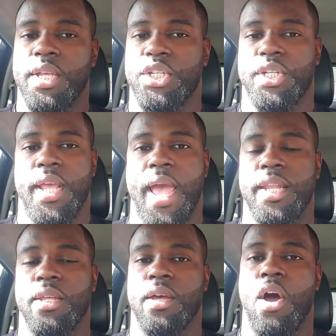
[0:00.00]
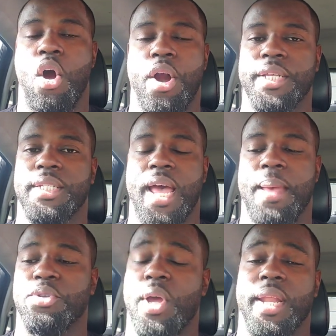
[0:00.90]
she had the hardest
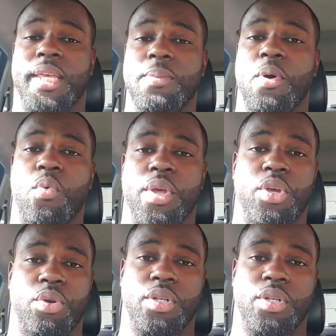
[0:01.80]
time trying to keep up with her